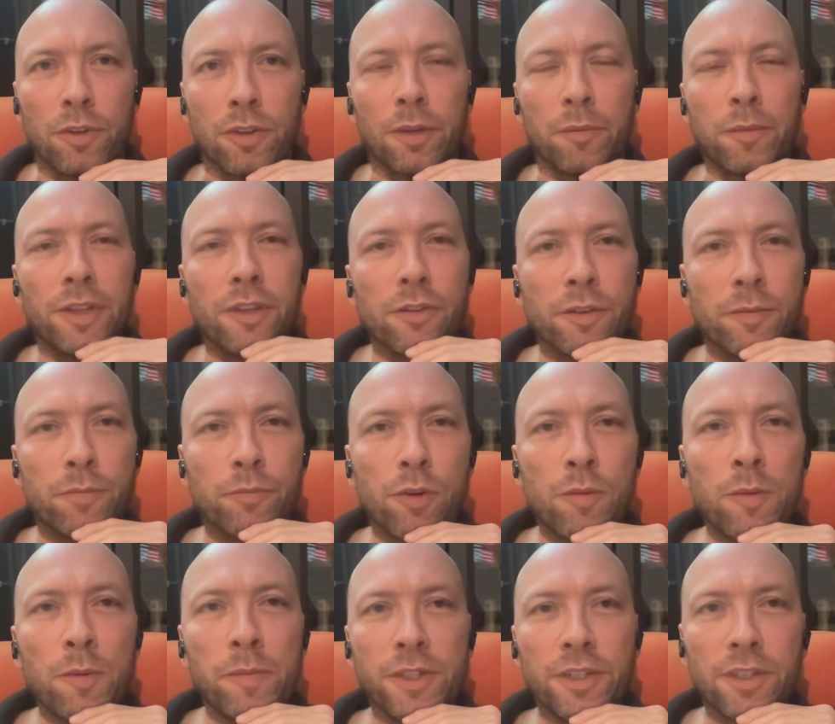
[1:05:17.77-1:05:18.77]
I mean, there is
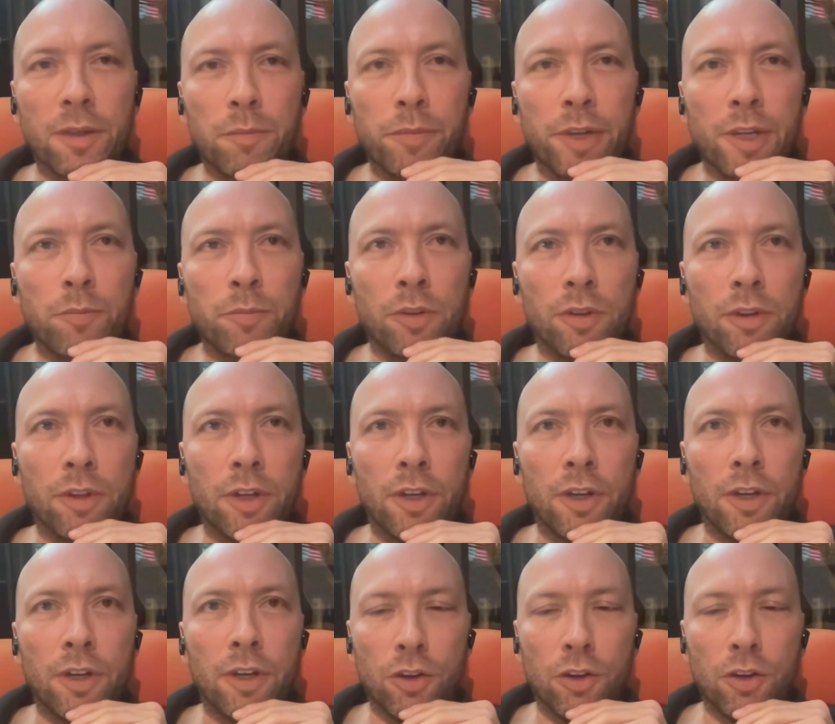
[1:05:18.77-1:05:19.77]
probably some people
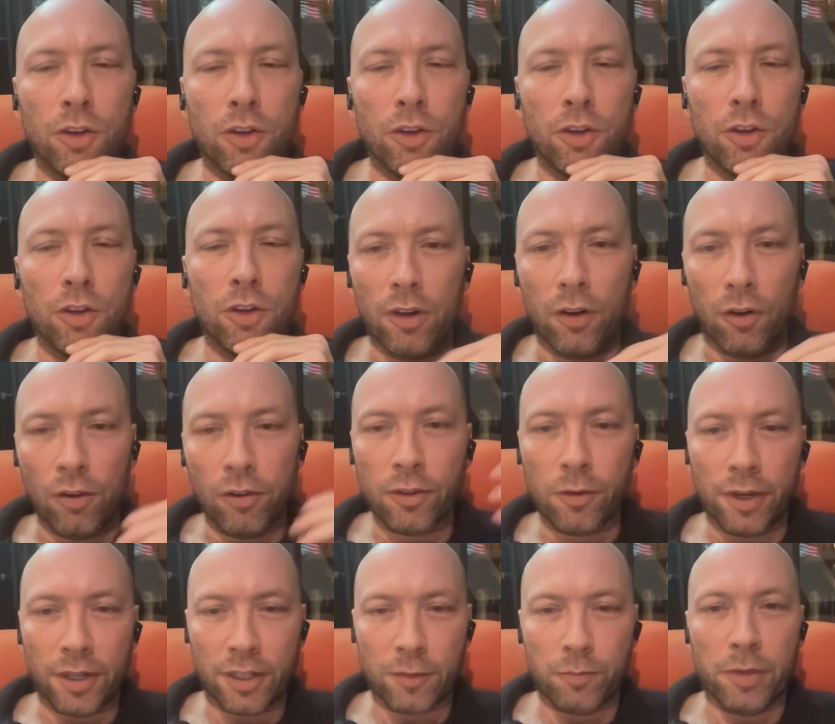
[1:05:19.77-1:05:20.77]
who also
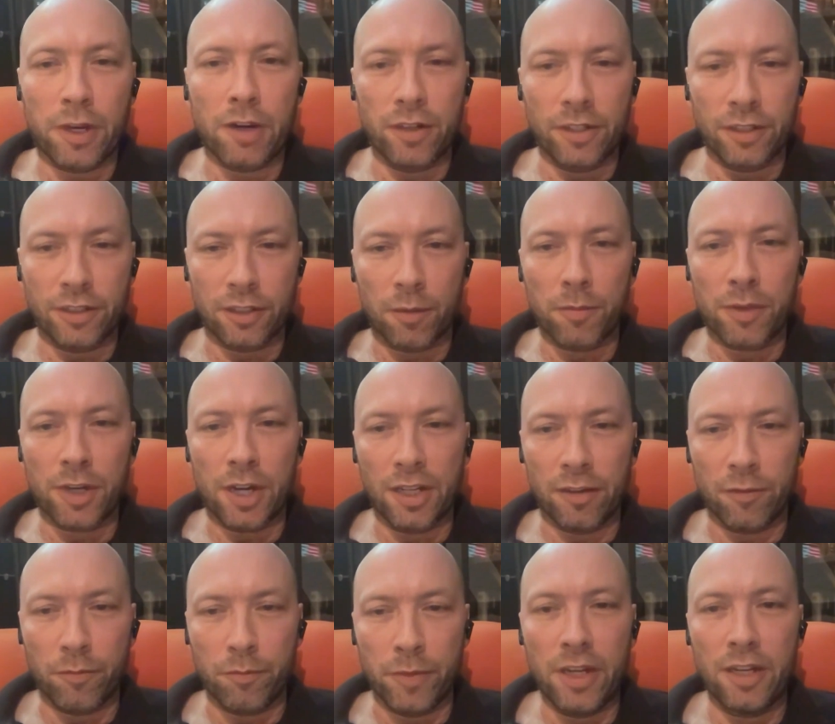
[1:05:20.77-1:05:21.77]
experience some kind
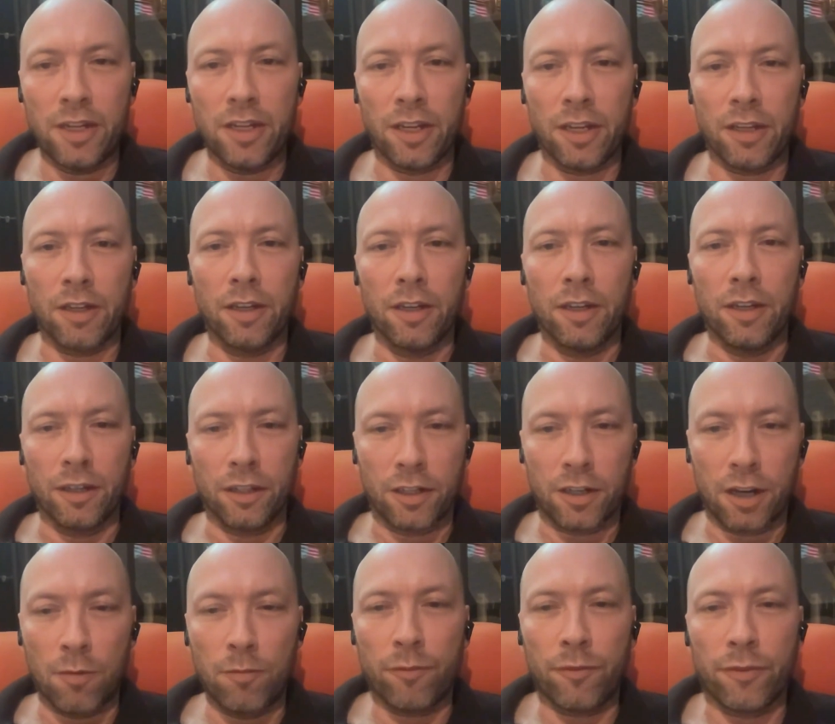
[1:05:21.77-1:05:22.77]
of meaning and
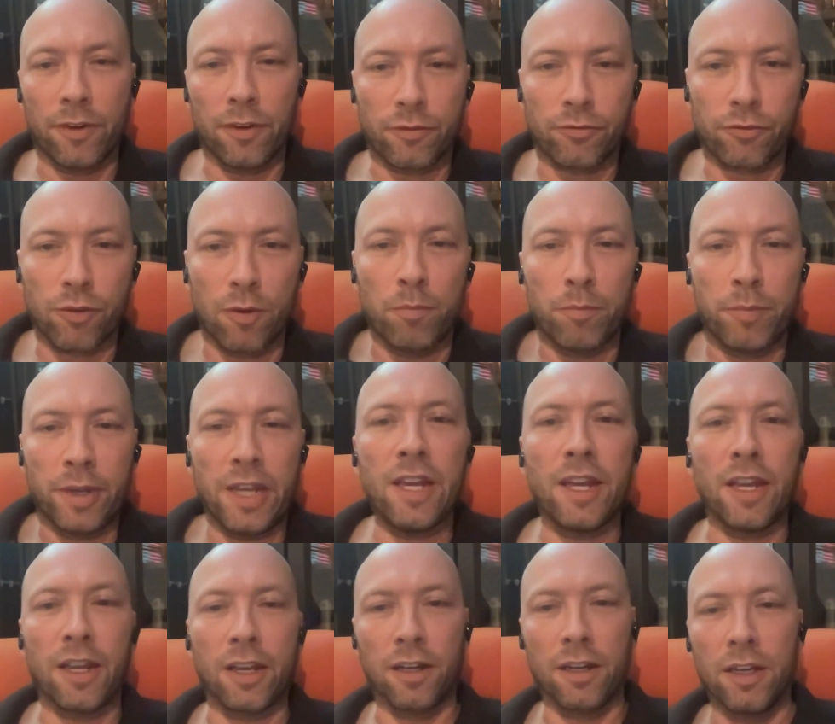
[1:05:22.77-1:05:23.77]
comfort from
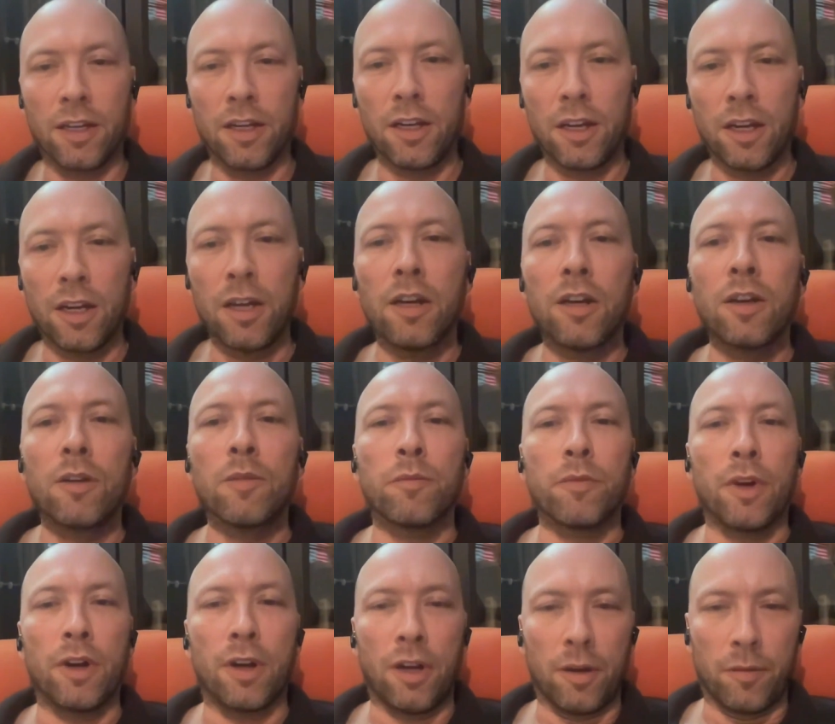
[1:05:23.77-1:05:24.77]
being,
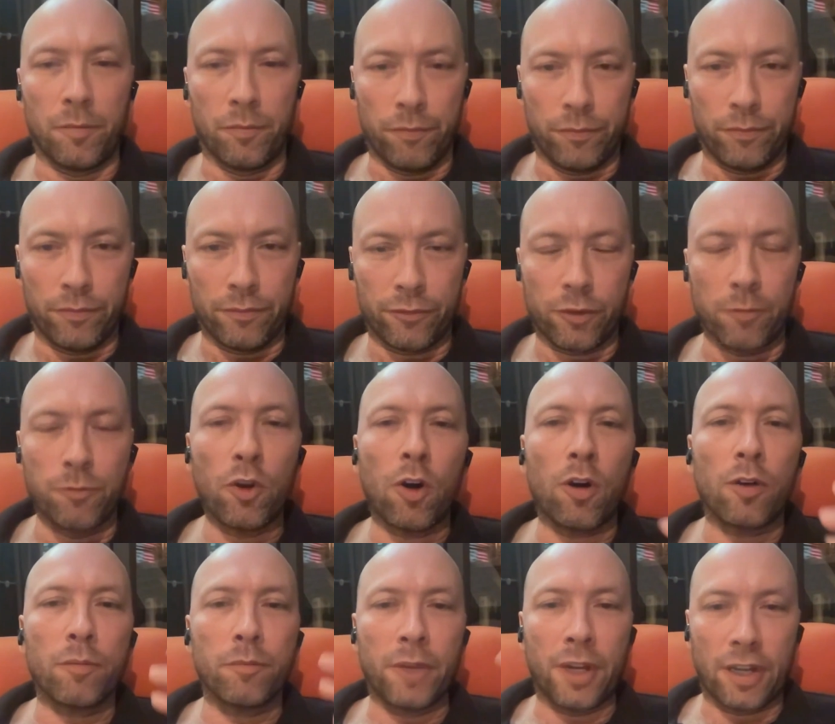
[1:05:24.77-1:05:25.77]
from not
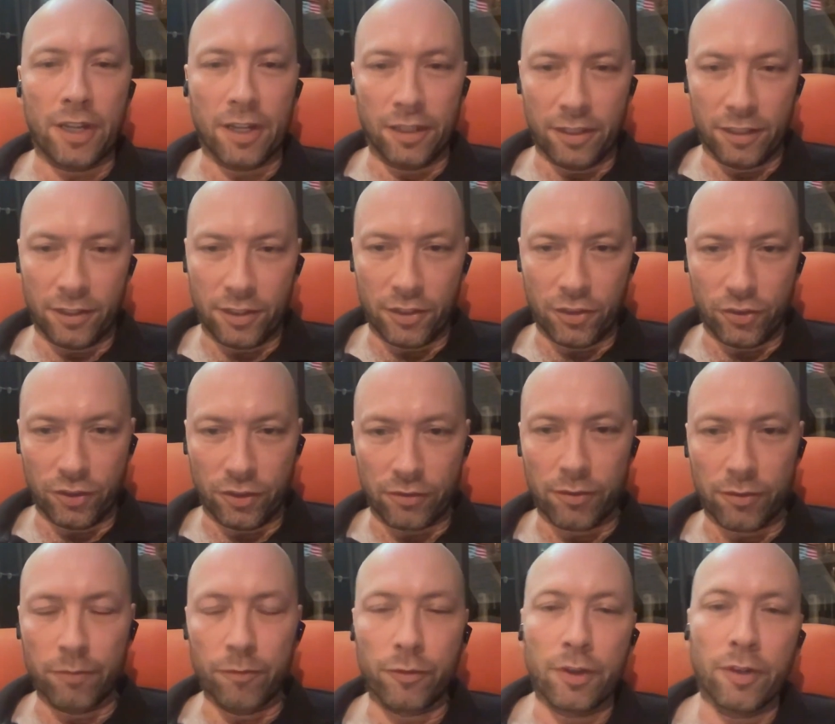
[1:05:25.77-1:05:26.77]
making decisions,
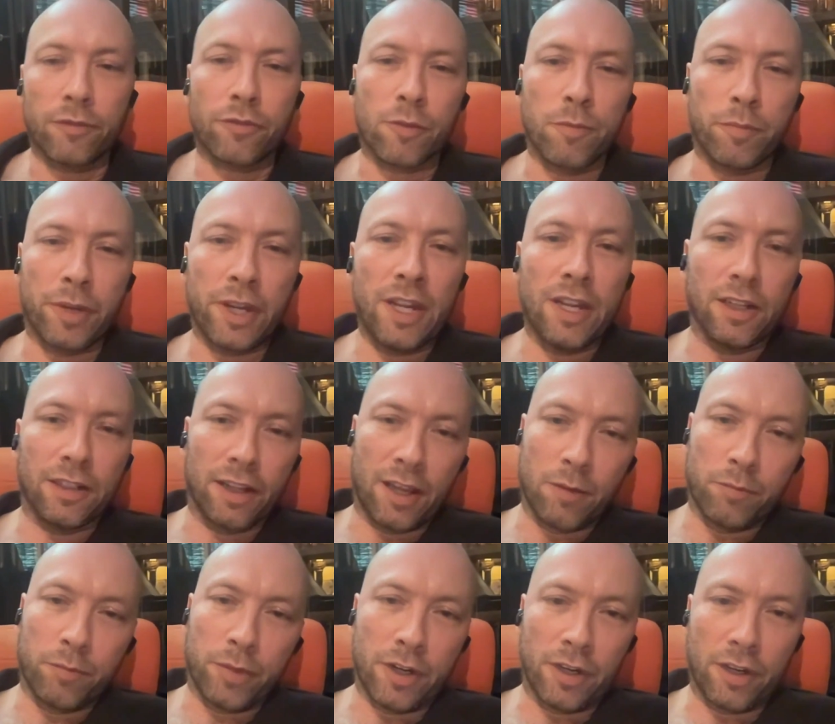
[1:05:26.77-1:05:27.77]
from being led
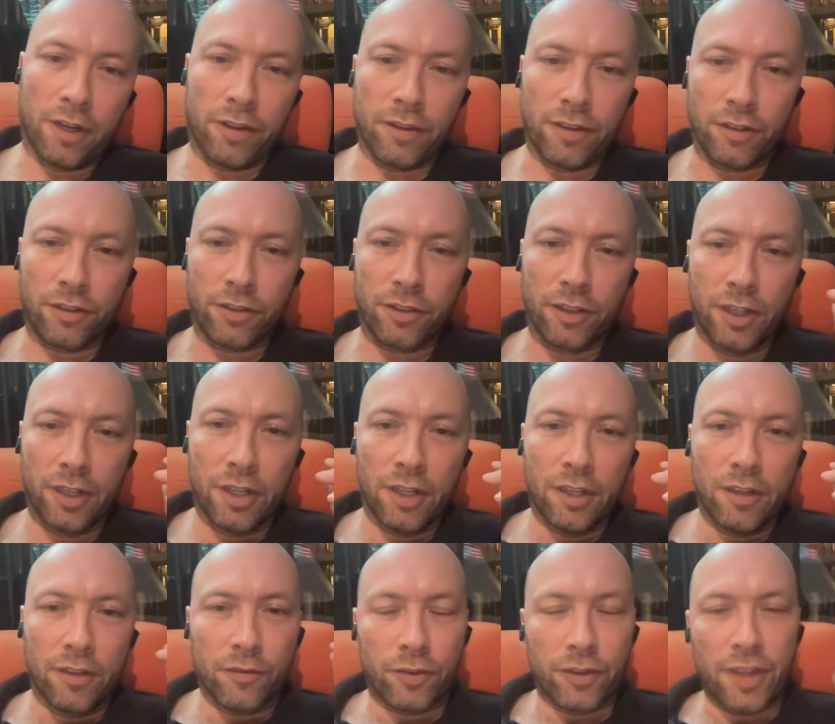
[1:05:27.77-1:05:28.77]
by others.
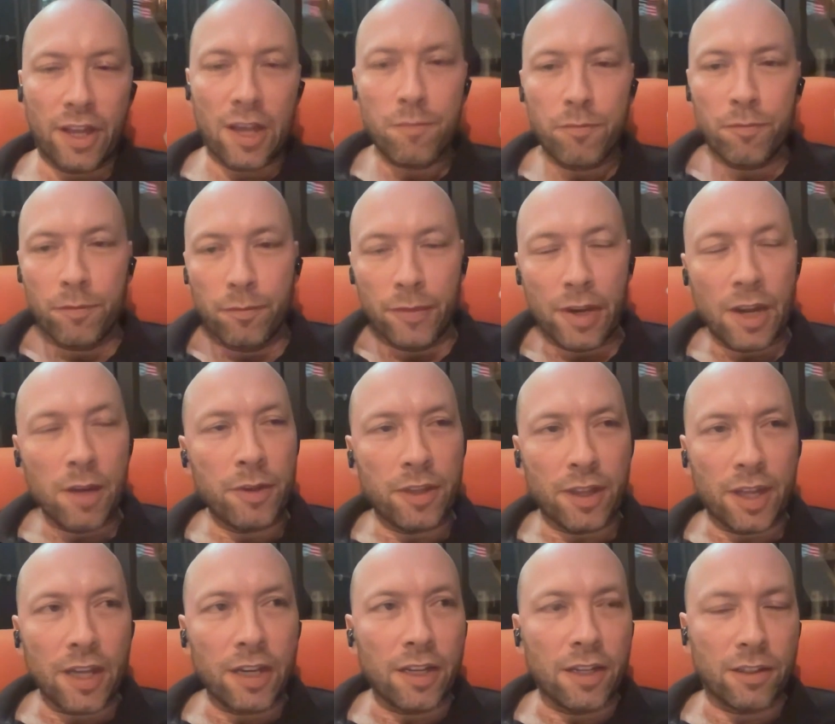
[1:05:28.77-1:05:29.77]
For them, maybe
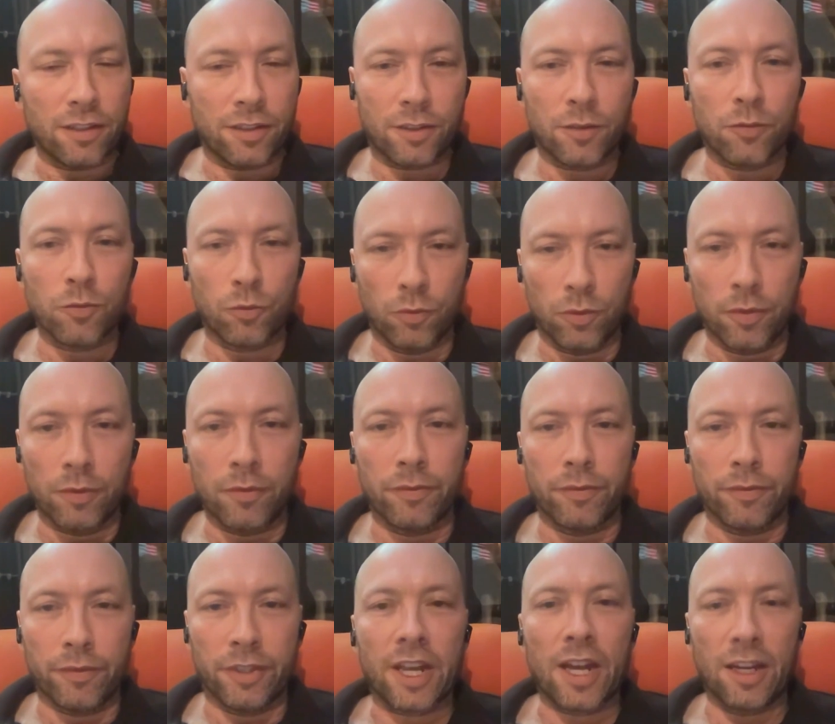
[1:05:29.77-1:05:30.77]
that is
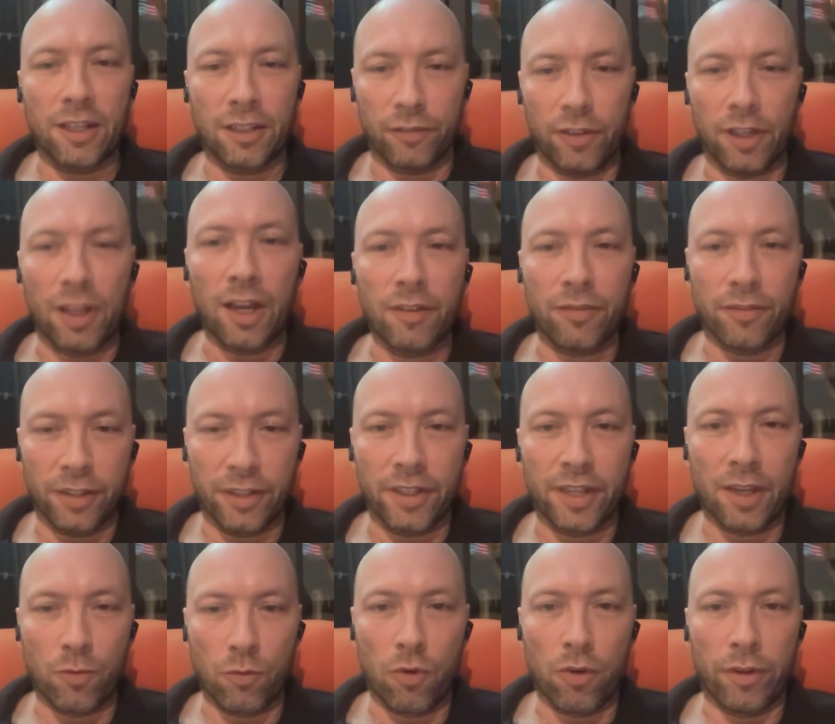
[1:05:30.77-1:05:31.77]
the kind of life that
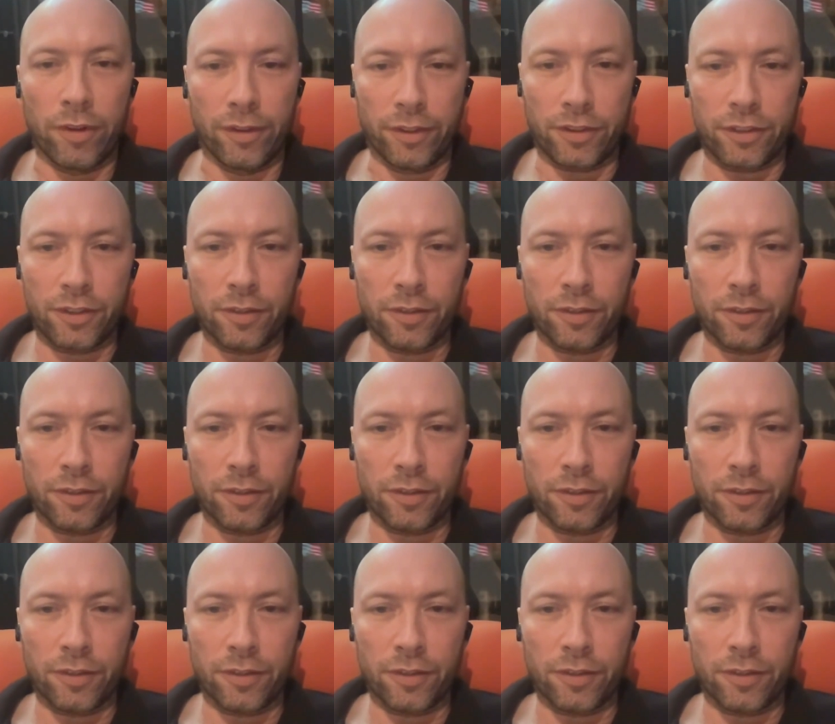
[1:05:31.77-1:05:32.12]
they want.